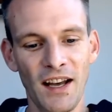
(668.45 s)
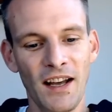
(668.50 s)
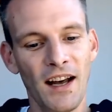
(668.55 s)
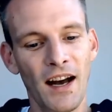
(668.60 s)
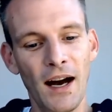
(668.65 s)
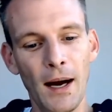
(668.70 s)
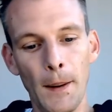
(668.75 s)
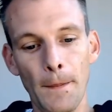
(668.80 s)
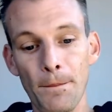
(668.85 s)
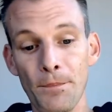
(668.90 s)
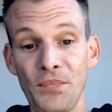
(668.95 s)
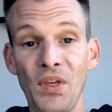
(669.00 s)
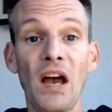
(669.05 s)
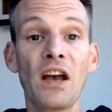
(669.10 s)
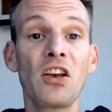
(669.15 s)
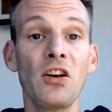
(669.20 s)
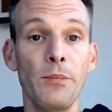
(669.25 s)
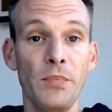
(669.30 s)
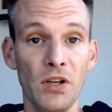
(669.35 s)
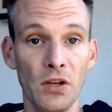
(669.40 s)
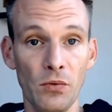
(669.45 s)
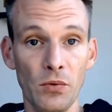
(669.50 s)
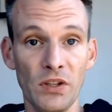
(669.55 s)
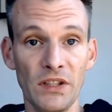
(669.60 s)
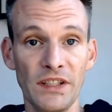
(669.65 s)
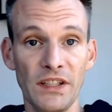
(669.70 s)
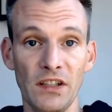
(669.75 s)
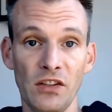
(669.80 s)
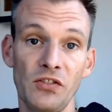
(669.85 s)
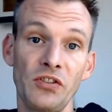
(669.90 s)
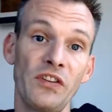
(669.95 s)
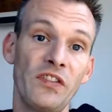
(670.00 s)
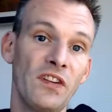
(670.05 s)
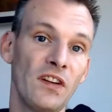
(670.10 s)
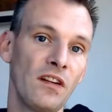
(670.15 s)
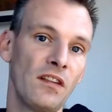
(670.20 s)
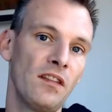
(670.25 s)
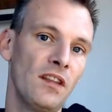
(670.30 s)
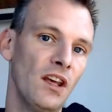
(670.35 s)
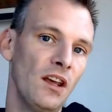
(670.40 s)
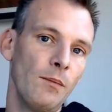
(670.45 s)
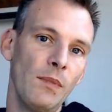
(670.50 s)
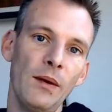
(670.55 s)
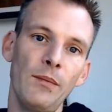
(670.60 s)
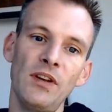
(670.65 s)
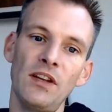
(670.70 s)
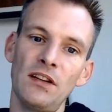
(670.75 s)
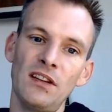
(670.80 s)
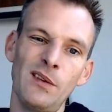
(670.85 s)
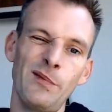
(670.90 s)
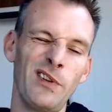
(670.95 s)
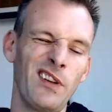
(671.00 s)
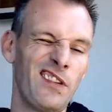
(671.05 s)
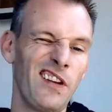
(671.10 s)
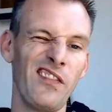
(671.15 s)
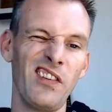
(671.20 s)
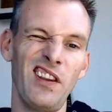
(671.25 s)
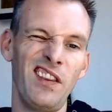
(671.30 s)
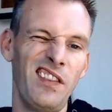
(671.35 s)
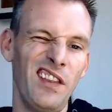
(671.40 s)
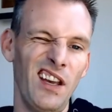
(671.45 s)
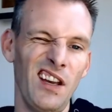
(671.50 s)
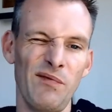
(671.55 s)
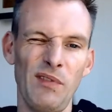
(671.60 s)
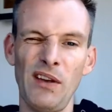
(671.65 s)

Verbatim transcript: Um, that could be a really interesting thing. Maybe it limits everything.